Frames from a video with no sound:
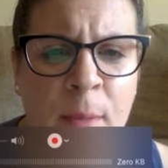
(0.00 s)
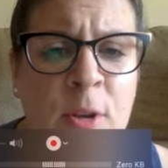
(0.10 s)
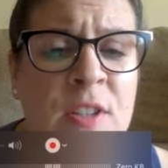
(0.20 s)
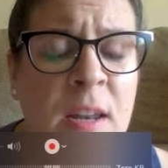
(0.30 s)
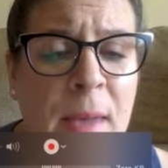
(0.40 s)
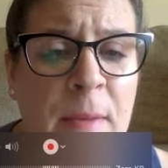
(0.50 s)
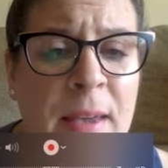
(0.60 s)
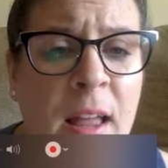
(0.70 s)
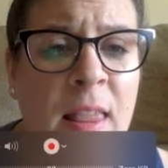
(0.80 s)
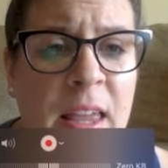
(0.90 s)
just going to make me
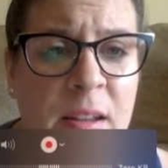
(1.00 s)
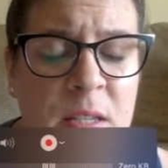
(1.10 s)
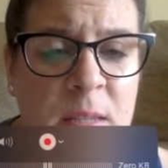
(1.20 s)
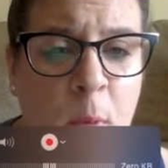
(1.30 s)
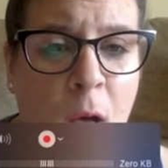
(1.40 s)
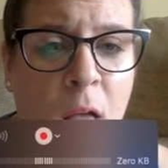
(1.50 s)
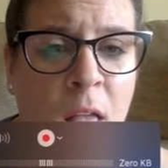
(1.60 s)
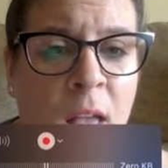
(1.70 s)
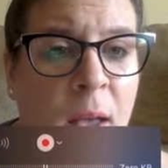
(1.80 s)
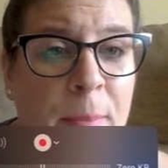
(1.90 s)
a little
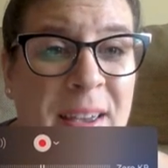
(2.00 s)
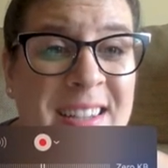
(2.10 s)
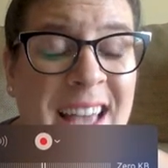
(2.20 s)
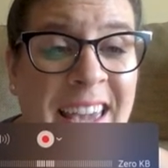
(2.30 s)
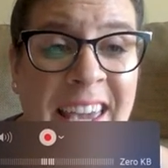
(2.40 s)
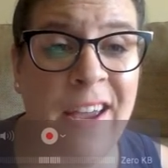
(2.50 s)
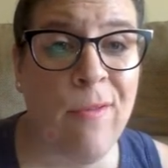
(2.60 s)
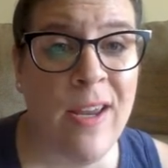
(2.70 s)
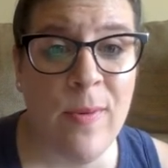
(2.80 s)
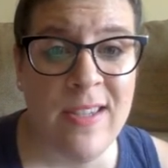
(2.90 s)
small because I can't
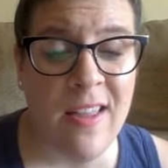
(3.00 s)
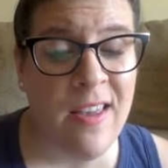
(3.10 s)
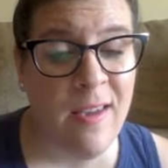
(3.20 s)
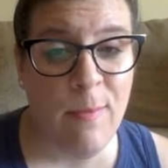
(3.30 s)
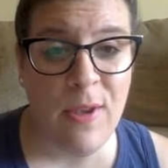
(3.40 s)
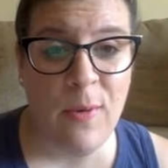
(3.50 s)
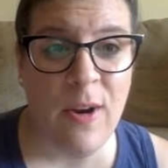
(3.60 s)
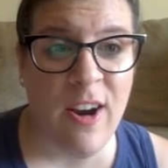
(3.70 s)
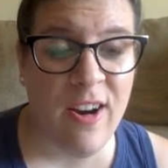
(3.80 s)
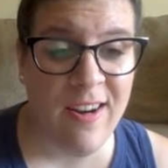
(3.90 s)
read what's on the
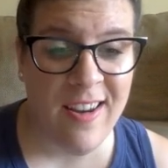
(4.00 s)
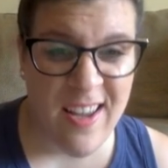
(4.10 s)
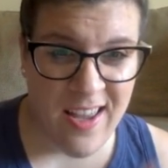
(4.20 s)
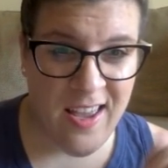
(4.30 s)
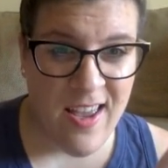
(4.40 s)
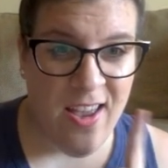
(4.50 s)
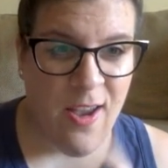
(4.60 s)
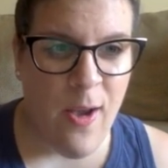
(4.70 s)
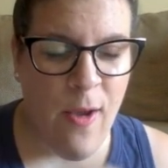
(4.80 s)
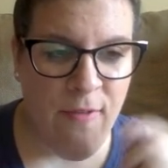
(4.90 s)
computer
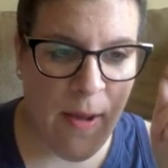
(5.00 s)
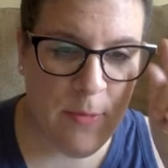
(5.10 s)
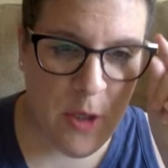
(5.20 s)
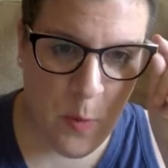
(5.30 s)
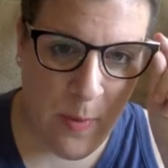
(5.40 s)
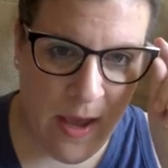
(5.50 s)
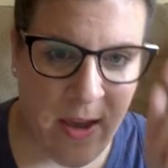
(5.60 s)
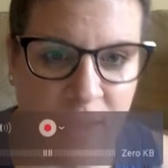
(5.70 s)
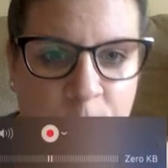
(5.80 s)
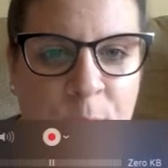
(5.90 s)
if I'm too big.